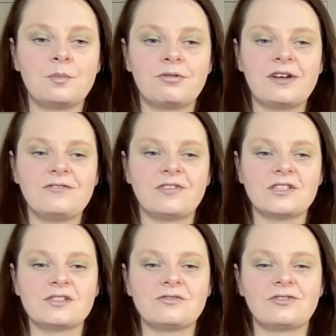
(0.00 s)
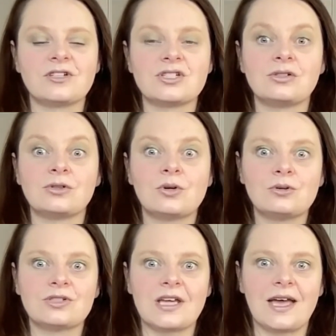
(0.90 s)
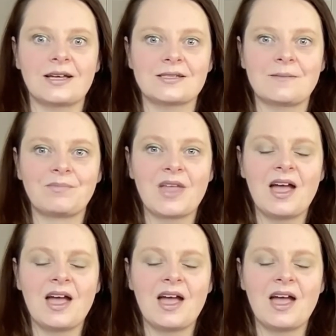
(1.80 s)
the prefrontal cortex,